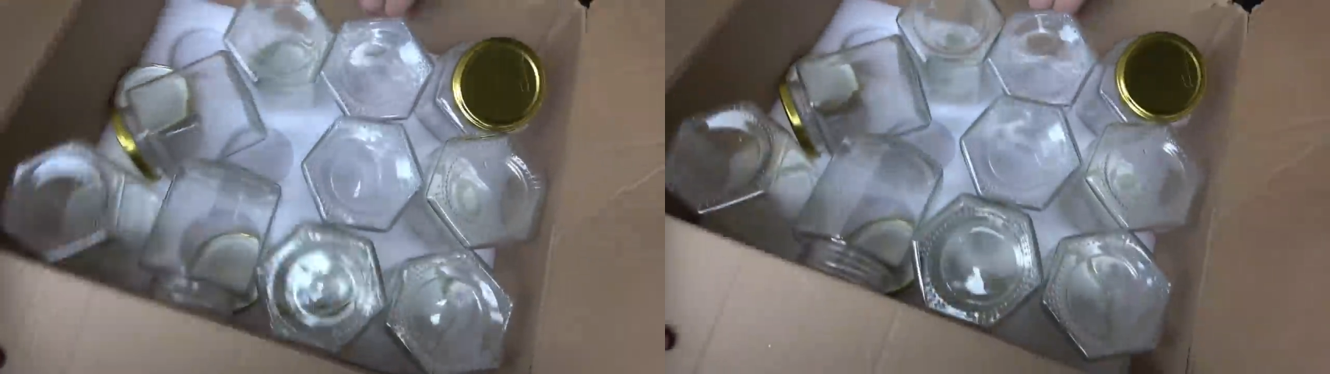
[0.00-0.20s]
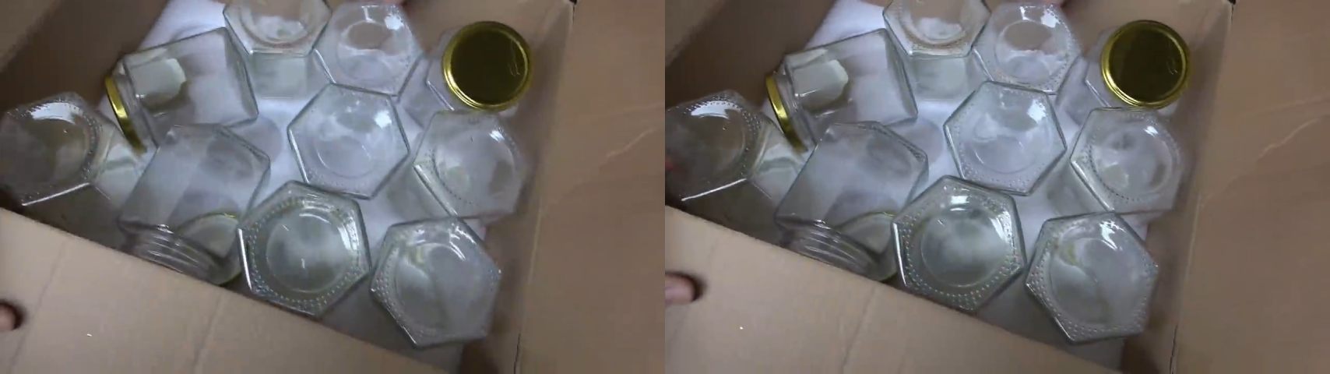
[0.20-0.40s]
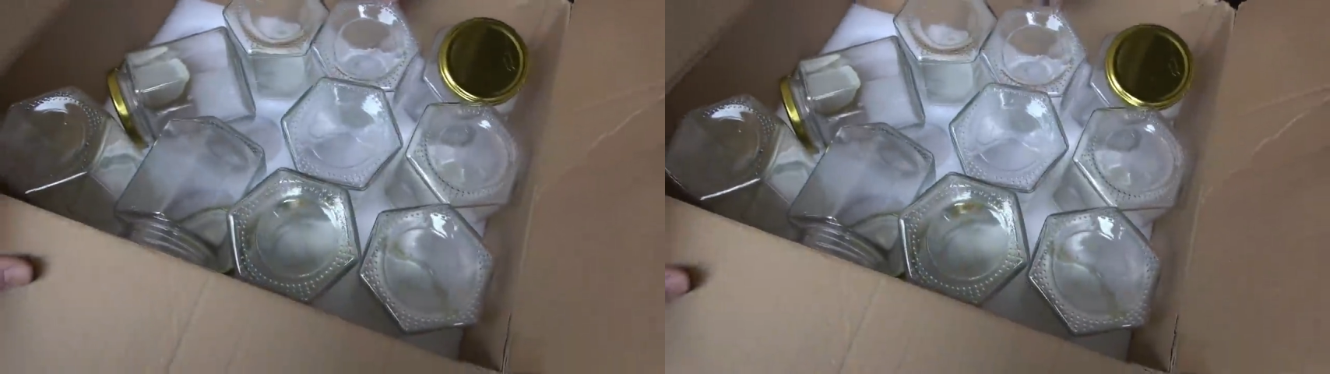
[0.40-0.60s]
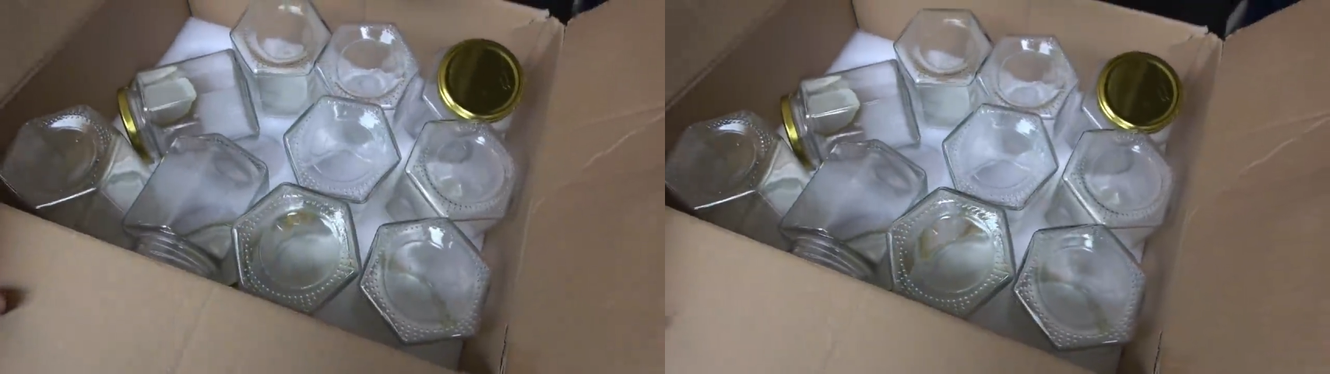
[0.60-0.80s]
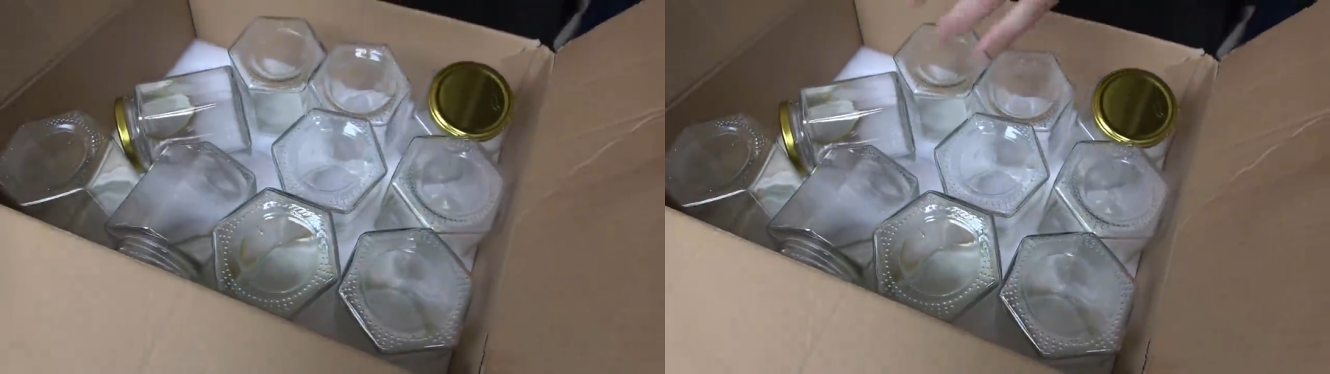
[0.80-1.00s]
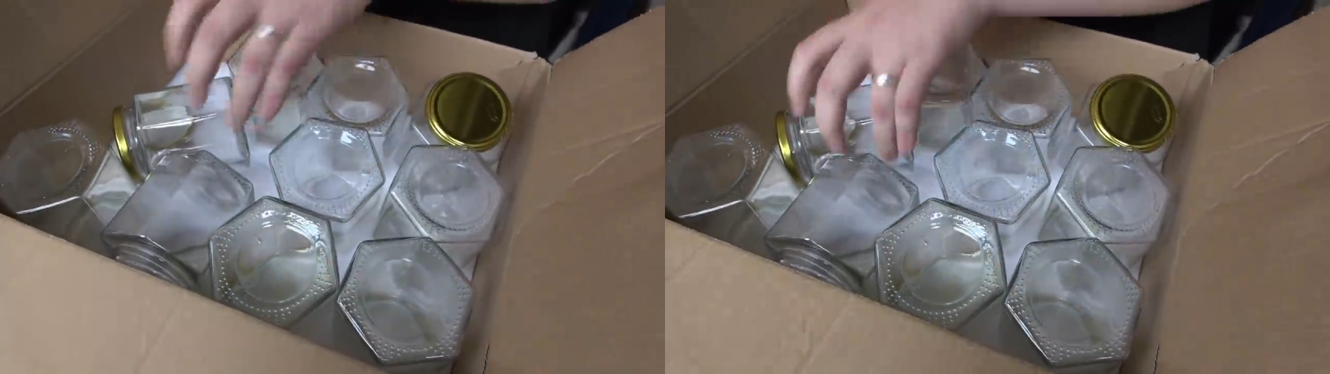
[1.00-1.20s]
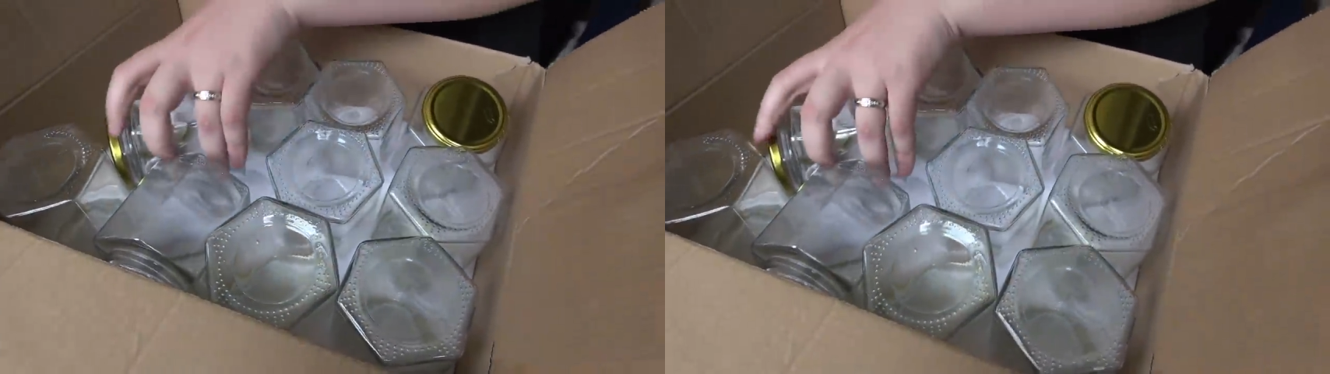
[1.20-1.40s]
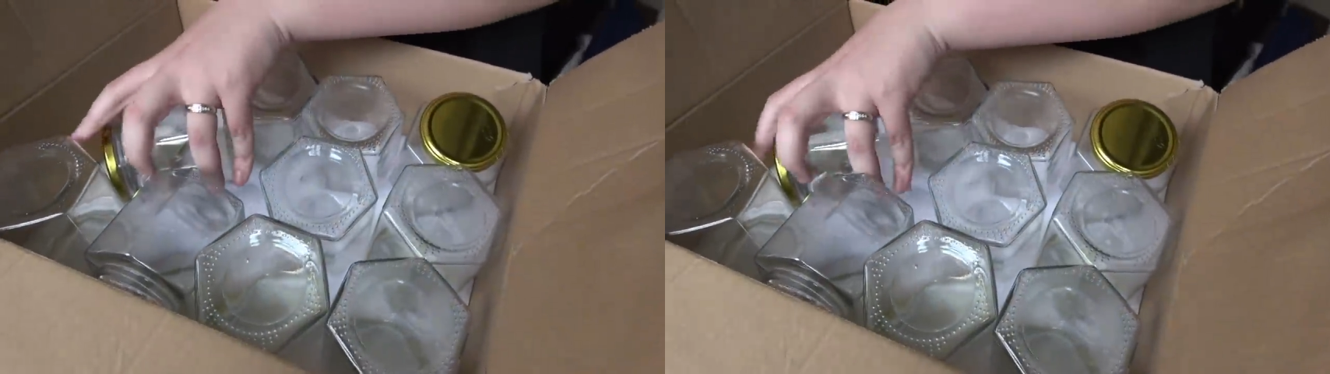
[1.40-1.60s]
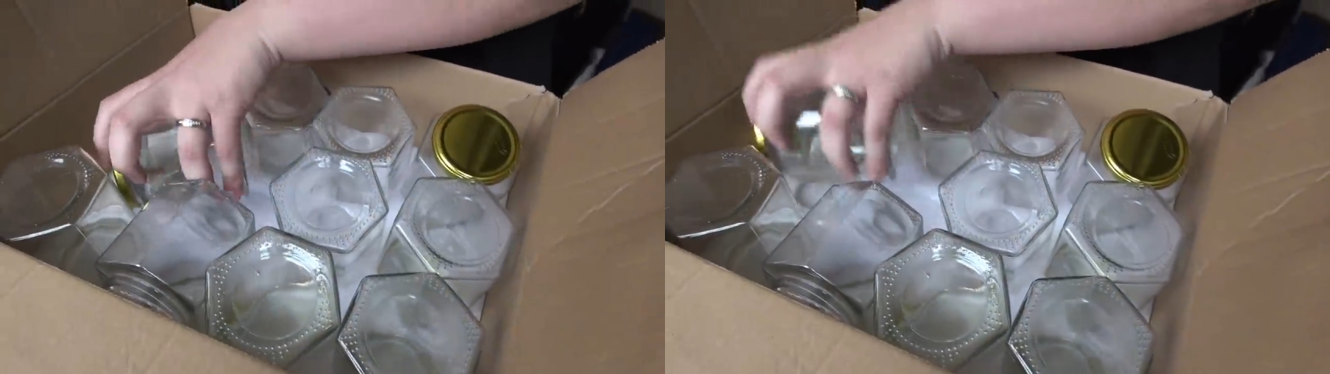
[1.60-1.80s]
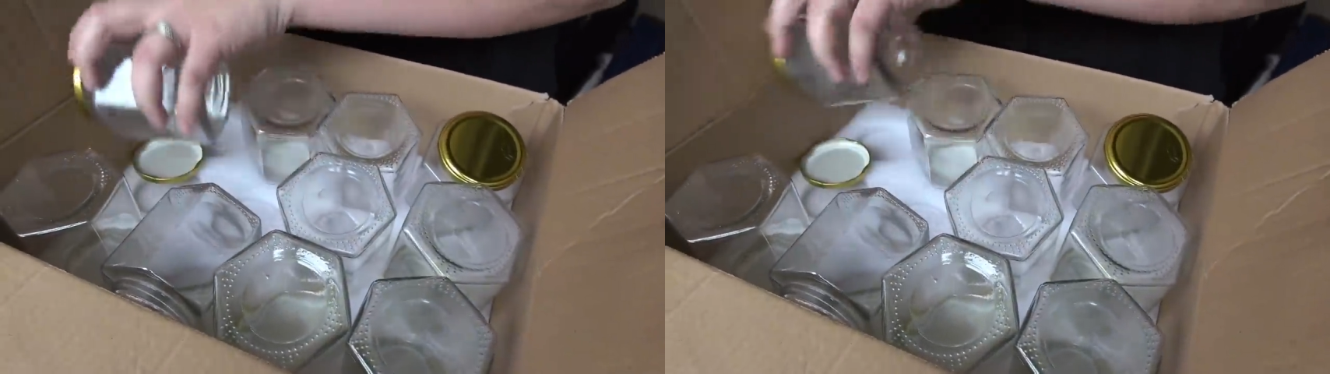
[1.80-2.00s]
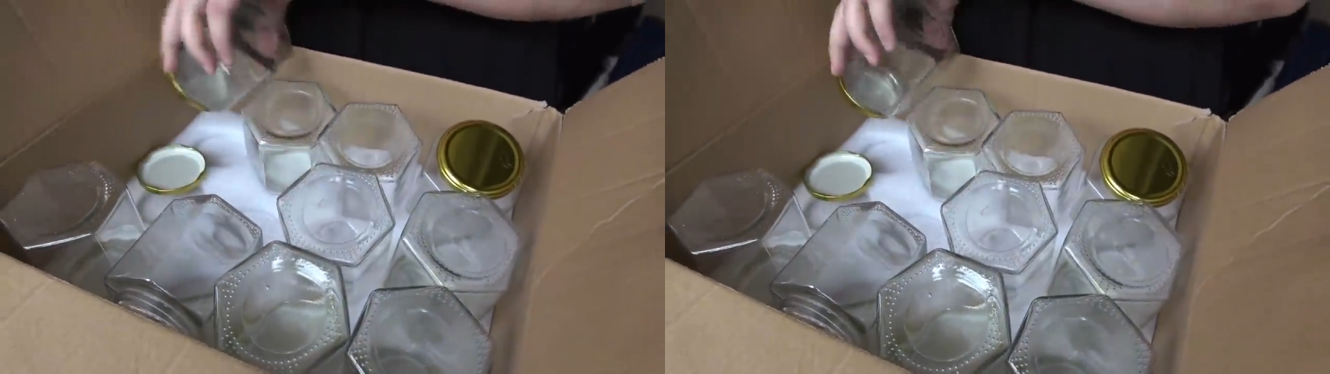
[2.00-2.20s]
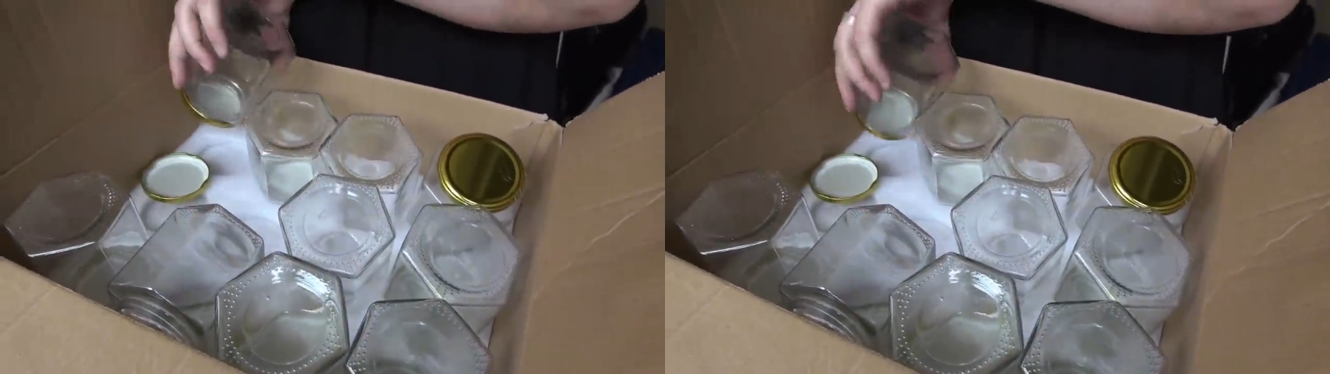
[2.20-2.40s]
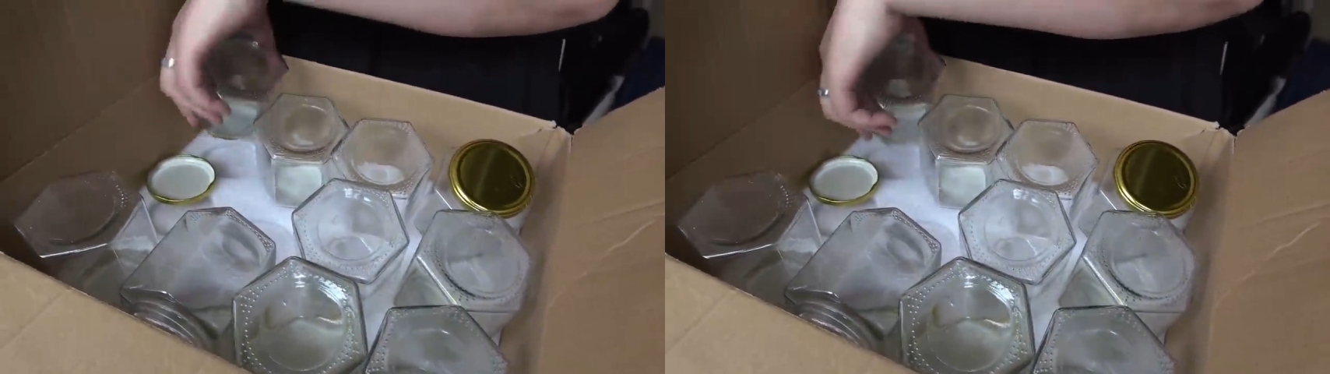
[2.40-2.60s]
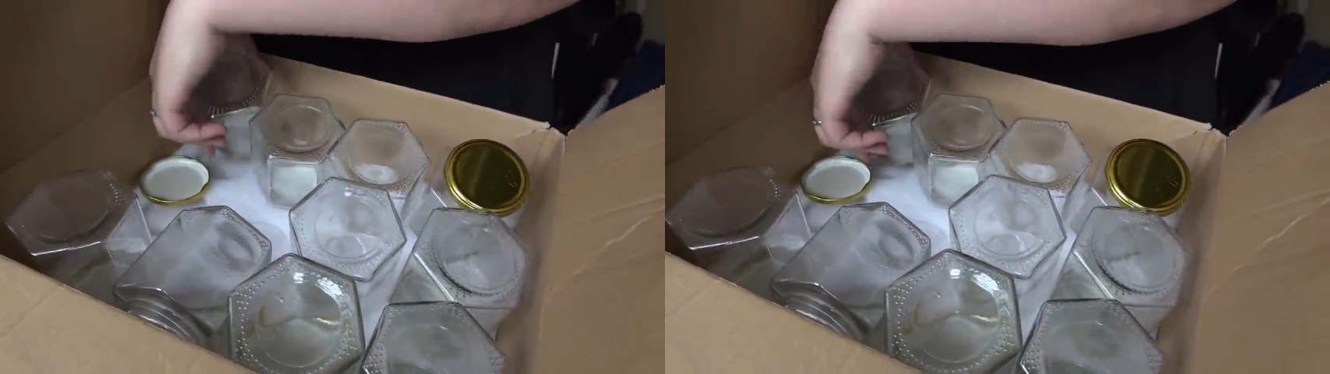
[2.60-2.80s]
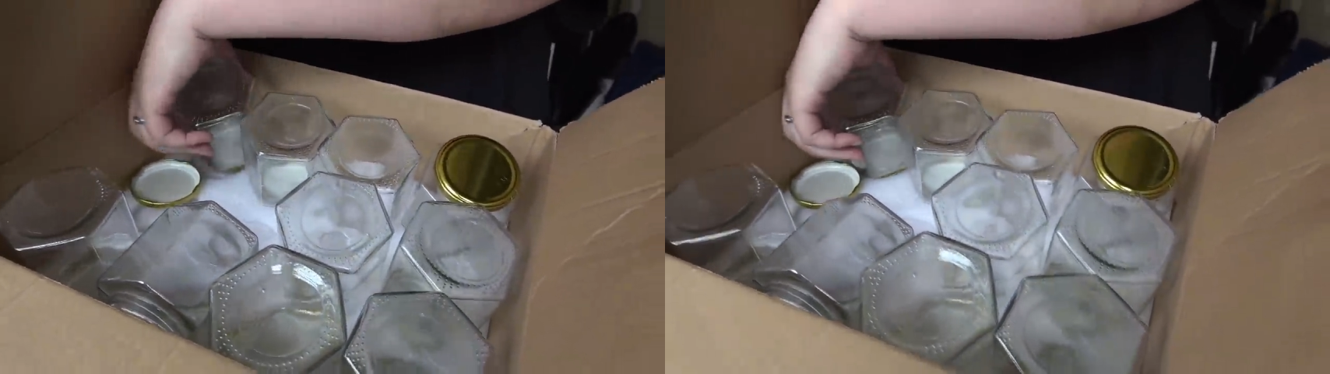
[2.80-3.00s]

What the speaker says: Nobody's mouth can be seen.